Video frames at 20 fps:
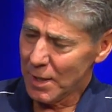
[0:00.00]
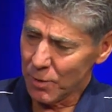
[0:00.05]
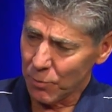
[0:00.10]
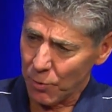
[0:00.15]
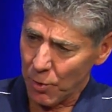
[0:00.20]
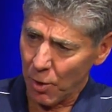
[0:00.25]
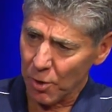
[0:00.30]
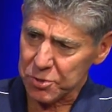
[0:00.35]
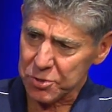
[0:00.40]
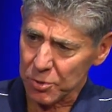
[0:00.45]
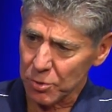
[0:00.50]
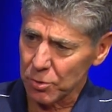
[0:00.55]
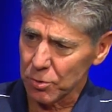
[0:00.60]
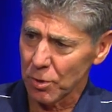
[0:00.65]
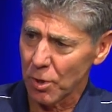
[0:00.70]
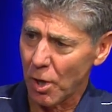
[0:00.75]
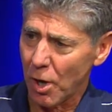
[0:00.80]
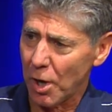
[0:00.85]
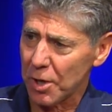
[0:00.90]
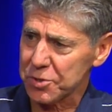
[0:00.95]
We also
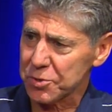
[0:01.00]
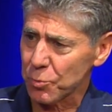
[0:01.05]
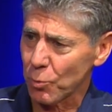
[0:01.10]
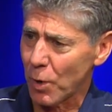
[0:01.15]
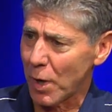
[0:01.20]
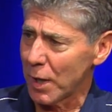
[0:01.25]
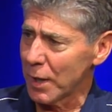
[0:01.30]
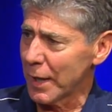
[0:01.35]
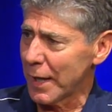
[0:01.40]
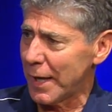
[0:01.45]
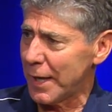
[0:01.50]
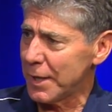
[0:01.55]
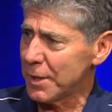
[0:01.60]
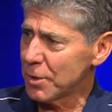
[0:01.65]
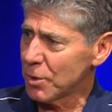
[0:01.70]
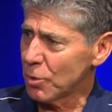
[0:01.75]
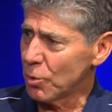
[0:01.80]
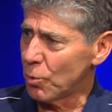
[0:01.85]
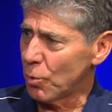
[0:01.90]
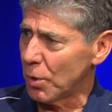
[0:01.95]
lost Wale,
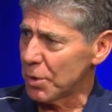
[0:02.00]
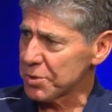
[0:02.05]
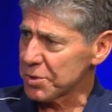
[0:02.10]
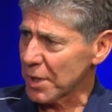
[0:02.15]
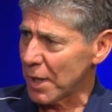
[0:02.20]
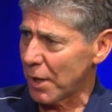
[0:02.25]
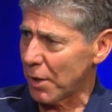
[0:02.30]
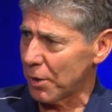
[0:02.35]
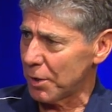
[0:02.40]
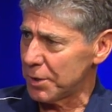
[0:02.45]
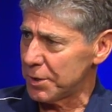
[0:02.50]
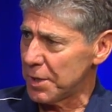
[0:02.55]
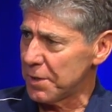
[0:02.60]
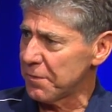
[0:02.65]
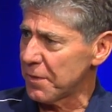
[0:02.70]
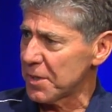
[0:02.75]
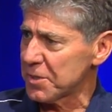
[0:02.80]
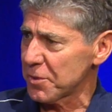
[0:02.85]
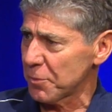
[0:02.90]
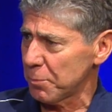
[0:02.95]
who was our
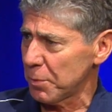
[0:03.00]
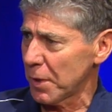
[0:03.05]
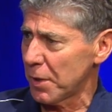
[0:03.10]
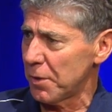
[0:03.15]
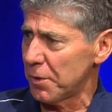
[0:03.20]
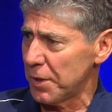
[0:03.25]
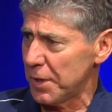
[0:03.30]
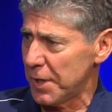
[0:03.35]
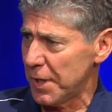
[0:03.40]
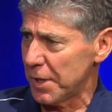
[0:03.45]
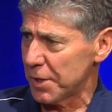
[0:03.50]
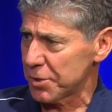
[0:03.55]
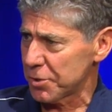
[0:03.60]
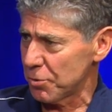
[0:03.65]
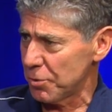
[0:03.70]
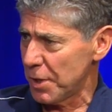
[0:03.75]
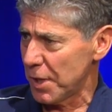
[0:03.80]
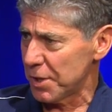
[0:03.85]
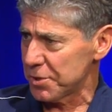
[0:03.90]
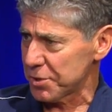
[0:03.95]
defensive player of the year
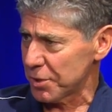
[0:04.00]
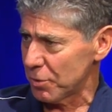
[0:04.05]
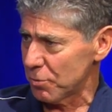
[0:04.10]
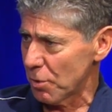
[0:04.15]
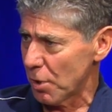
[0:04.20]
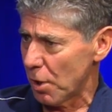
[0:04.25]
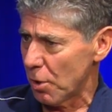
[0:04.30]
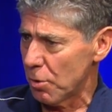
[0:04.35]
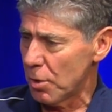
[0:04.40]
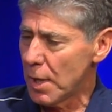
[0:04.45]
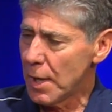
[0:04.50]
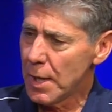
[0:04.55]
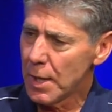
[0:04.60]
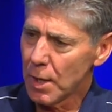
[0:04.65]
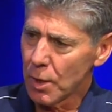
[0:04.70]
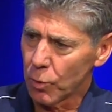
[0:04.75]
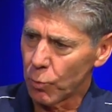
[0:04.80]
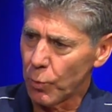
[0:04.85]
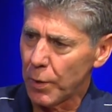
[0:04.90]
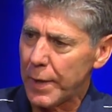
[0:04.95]
two years in a row.
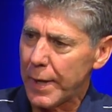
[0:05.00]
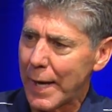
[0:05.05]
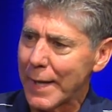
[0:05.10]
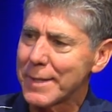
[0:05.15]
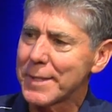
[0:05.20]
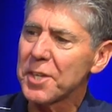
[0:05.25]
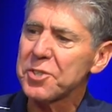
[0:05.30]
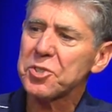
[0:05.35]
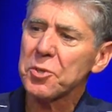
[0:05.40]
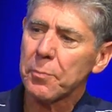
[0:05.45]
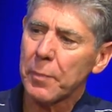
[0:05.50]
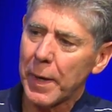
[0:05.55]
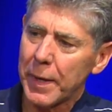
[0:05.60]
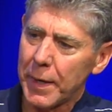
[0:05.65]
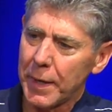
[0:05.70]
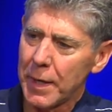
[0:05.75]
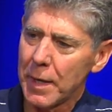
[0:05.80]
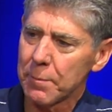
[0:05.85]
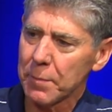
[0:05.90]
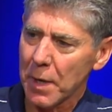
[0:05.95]
We
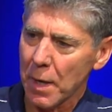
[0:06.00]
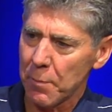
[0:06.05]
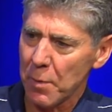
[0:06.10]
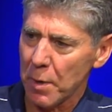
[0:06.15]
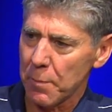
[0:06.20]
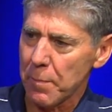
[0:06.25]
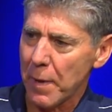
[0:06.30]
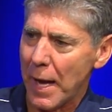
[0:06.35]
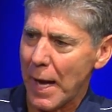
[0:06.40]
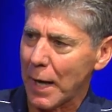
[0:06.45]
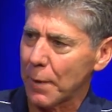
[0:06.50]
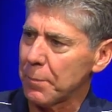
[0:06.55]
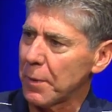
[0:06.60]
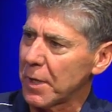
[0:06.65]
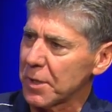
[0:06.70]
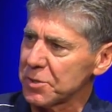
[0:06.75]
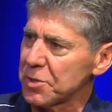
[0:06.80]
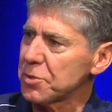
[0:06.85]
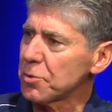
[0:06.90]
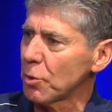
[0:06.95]
anticipated him coming back
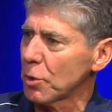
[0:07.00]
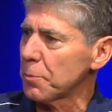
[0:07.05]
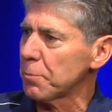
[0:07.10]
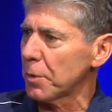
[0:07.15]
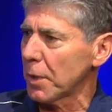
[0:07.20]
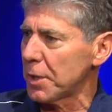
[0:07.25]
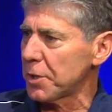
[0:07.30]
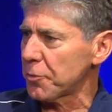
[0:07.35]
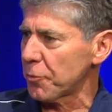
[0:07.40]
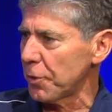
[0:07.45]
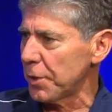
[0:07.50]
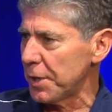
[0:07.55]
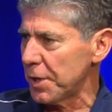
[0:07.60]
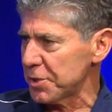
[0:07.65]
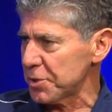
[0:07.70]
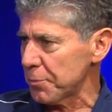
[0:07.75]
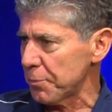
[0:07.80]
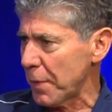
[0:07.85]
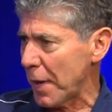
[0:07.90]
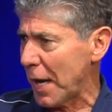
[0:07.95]
because he's only played three
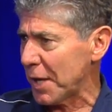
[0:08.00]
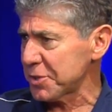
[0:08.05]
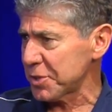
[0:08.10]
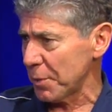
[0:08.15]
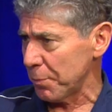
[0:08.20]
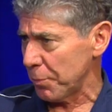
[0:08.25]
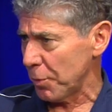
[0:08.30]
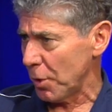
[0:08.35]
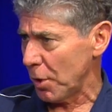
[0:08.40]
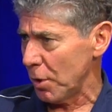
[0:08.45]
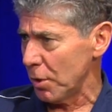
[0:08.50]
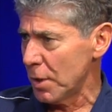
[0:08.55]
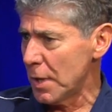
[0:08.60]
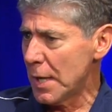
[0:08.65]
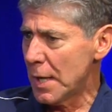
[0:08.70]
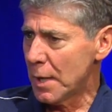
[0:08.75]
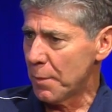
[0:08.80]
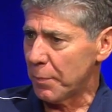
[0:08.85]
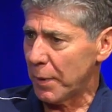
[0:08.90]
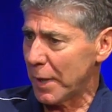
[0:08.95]
years of basketball,
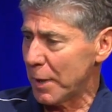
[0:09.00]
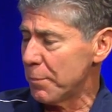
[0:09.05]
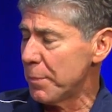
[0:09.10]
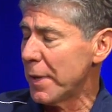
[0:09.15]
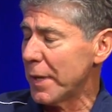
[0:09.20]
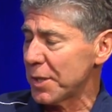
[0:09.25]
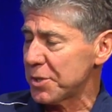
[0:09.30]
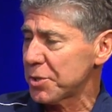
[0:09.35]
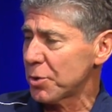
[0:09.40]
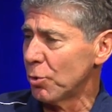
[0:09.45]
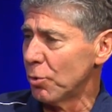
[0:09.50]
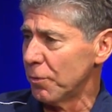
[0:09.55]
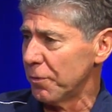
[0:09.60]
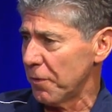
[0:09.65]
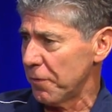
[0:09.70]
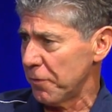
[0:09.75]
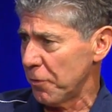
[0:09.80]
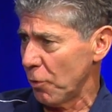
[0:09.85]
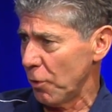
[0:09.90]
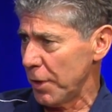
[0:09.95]
but he'd been at school for
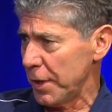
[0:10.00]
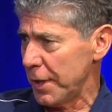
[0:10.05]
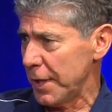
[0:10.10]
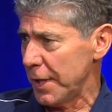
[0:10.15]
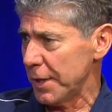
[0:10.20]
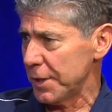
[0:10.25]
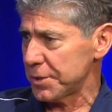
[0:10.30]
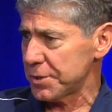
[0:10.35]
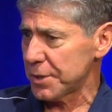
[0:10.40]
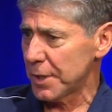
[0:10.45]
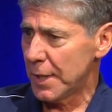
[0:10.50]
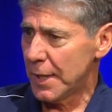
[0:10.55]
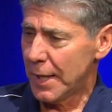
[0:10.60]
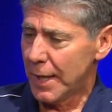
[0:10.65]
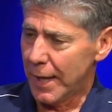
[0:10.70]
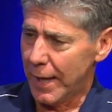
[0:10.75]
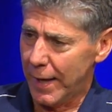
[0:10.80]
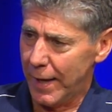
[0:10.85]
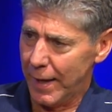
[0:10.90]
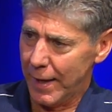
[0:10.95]
four years.
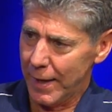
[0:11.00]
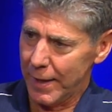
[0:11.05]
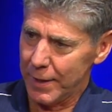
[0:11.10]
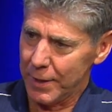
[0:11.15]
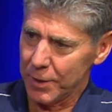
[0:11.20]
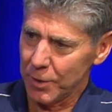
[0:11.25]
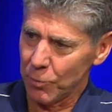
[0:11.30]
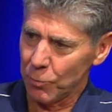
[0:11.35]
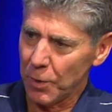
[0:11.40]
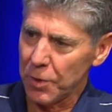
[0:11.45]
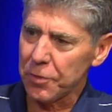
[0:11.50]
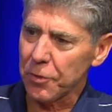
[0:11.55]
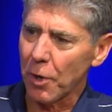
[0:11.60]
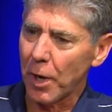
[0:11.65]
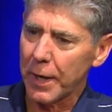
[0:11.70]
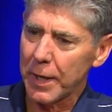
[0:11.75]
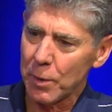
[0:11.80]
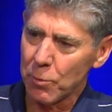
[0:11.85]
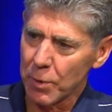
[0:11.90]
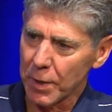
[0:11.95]
And we
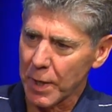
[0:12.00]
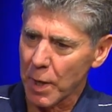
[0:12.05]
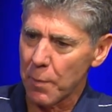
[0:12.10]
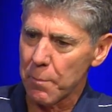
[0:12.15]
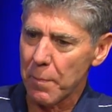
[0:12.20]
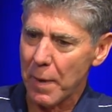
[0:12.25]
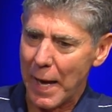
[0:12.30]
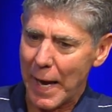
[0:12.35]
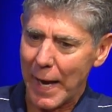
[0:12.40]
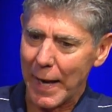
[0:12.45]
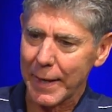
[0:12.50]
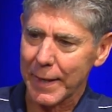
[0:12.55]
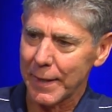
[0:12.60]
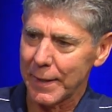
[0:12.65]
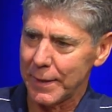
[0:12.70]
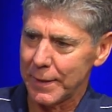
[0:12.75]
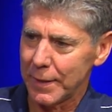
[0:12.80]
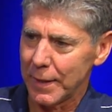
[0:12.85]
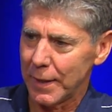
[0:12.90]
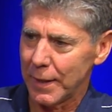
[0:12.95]
thought he would come back
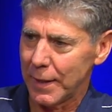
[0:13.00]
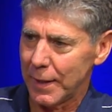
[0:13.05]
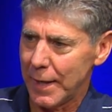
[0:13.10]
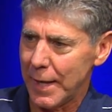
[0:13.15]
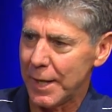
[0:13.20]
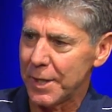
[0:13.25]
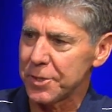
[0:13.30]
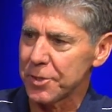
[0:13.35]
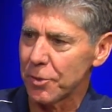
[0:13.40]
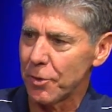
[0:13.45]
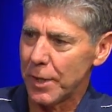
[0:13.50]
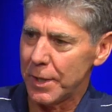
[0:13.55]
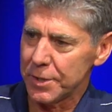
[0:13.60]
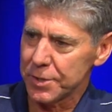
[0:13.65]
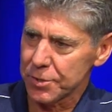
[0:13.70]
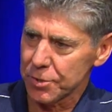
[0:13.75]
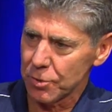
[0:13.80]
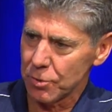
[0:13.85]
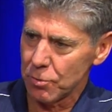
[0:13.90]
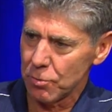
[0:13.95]
and uh, enter
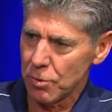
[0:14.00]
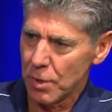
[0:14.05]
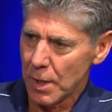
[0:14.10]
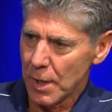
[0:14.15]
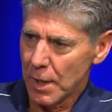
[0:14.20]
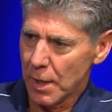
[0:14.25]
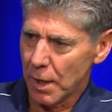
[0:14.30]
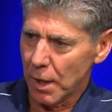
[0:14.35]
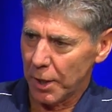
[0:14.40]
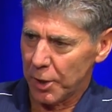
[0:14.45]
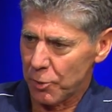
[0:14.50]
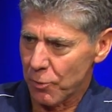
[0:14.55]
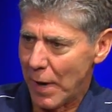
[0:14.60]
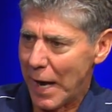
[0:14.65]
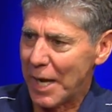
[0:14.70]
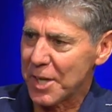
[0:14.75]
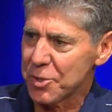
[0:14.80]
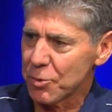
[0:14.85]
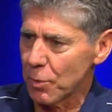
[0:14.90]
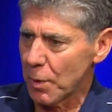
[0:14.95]
into a
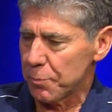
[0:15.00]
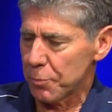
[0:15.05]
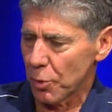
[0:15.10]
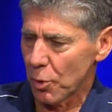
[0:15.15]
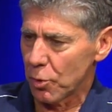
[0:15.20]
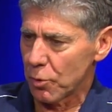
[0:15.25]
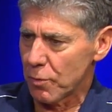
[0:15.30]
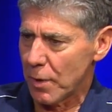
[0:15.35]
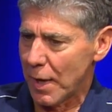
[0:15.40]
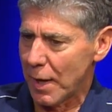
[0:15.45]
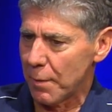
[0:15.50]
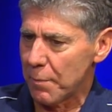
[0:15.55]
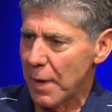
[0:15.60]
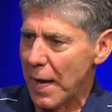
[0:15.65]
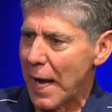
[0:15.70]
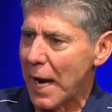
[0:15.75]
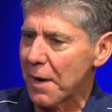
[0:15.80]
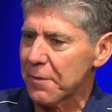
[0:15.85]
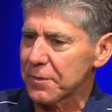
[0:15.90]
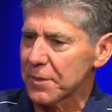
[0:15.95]
graduate program
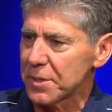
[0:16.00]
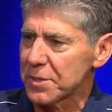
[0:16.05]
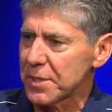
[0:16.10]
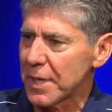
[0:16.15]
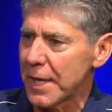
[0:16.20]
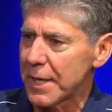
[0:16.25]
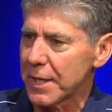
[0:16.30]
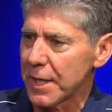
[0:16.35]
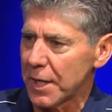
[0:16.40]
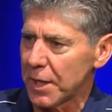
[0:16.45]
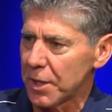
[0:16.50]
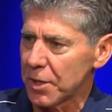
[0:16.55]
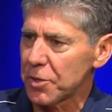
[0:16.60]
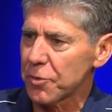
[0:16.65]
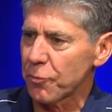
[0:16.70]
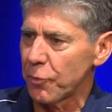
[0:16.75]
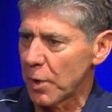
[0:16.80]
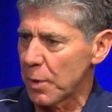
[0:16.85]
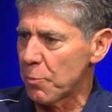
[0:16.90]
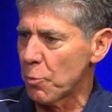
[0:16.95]
after taking
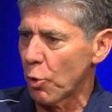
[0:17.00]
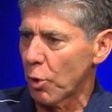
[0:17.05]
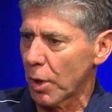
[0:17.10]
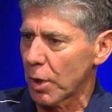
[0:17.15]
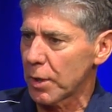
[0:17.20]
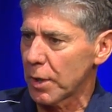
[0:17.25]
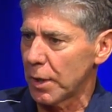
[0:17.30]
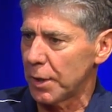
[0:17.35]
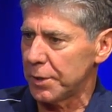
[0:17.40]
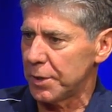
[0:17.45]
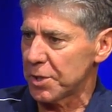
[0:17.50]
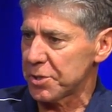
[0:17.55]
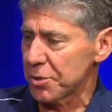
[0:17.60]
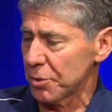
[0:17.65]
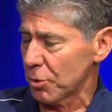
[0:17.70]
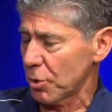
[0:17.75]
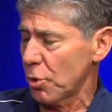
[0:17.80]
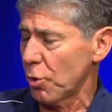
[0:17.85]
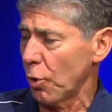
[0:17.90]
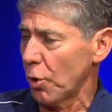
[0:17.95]
three more
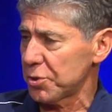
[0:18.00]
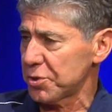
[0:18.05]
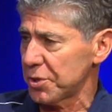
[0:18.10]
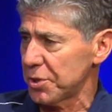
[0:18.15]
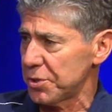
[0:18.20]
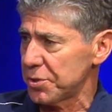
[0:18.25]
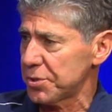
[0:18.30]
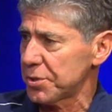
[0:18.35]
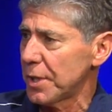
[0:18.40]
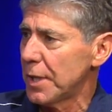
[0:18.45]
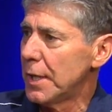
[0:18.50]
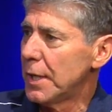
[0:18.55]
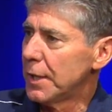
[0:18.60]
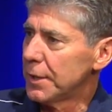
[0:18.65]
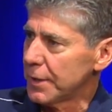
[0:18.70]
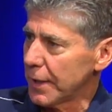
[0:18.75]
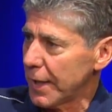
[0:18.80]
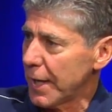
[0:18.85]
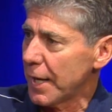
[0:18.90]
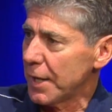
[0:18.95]
additional courses
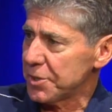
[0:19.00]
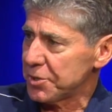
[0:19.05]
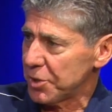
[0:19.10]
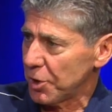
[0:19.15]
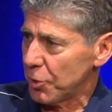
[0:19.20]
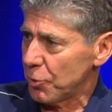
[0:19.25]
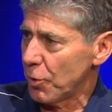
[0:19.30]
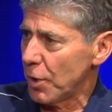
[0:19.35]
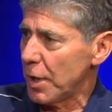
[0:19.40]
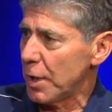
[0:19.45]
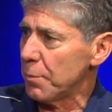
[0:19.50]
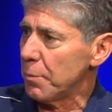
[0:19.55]
to get his degree.